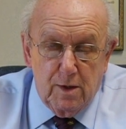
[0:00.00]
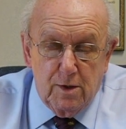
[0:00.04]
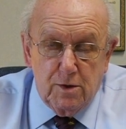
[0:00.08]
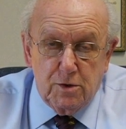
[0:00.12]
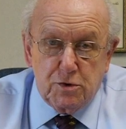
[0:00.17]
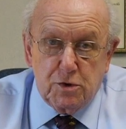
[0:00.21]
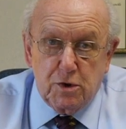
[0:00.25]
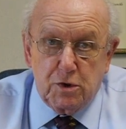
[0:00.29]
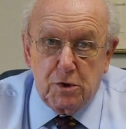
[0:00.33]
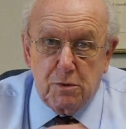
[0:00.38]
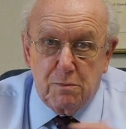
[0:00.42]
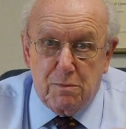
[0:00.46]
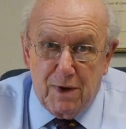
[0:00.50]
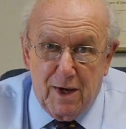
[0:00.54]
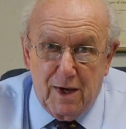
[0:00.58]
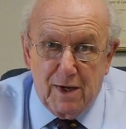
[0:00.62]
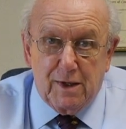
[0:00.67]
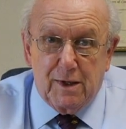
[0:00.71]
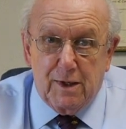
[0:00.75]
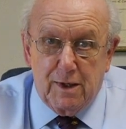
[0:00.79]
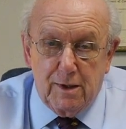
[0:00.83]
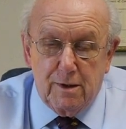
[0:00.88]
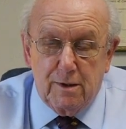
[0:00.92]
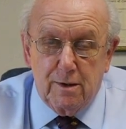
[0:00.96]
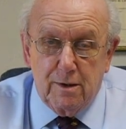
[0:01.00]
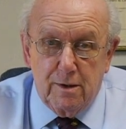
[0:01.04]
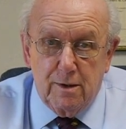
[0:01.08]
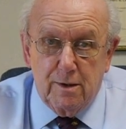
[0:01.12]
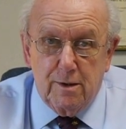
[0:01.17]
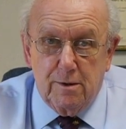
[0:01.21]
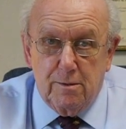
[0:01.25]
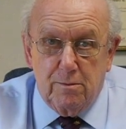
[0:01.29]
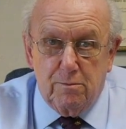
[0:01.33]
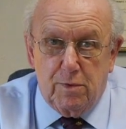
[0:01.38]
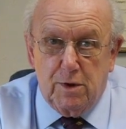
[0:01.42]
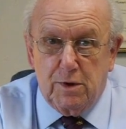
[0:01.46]
So you paid it,
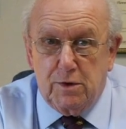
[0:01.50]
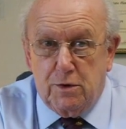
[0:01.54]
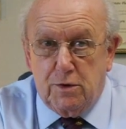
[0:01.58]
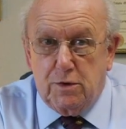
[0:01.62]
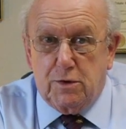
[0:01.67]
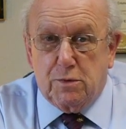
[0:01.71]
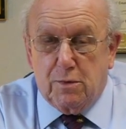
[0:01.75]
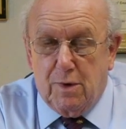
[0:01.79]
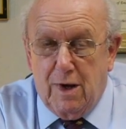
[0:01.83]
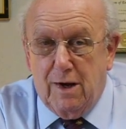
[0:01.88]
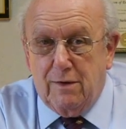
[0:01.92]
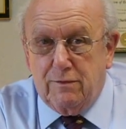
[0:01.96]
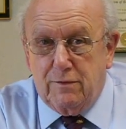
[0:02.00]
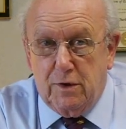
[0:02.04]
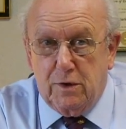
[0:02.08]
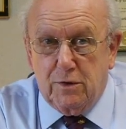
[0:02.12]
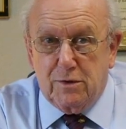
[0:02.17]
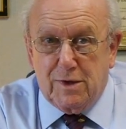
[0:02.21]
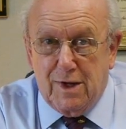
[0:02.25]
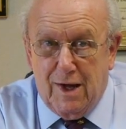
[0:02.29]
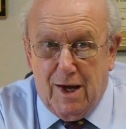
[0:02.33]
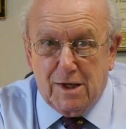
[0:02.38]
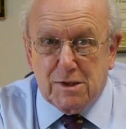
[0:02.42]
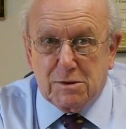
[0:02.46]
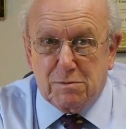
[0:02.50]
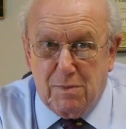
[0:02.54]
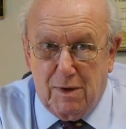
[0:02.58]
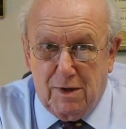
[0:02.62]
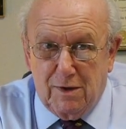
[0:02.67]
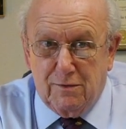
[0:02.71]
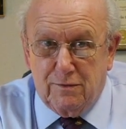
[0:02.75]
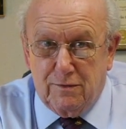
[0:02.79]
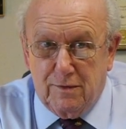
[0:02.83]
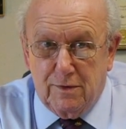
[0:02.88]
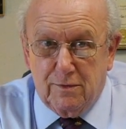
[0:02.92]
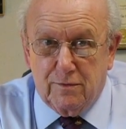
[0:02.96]
but you derived no tax
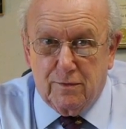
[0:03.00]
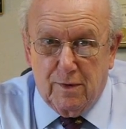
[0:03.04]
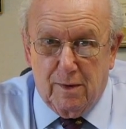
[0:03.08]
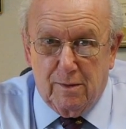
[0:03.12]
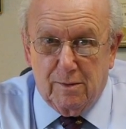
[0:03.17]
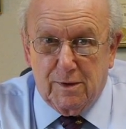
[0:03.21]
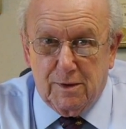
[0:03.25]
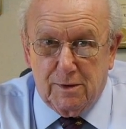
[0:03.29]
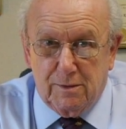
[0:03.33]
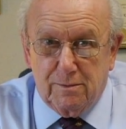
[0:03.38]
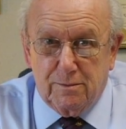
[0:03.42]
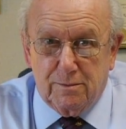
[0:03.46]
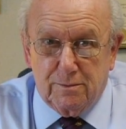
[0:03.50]
benefit from it.